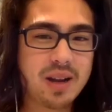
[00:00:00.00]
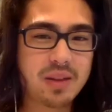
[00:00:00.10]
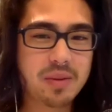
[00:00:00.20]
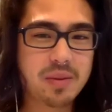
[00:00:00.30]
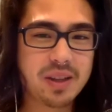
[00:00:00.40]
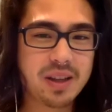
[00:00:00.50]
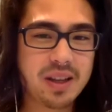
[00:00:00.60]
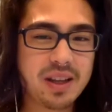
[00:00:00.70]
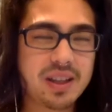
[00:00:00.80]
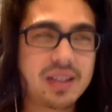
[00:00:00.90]
that would have been
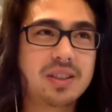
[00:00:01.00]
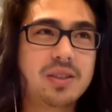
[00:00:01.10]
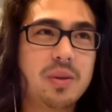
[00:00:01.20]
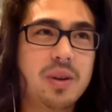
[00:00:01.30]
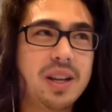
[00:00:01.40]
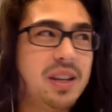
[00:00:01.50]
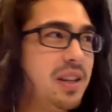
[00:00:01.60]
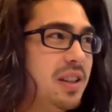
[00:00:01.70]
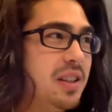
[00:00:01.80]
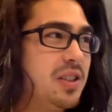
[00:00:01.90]
like
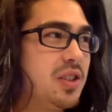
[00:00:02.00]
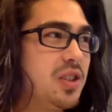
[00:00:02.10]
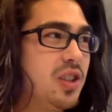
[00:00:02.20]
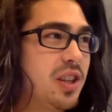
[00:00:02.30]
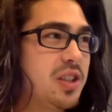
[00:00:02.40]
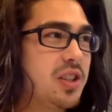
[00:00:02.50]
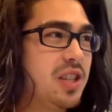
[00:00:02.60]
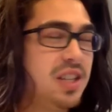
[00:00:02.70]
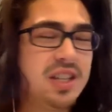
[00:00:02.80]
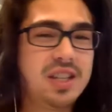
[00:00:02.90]

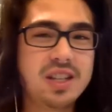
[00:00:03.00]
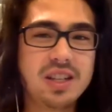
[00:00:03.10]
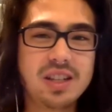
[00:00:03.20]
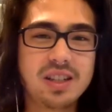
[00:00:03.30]
2016,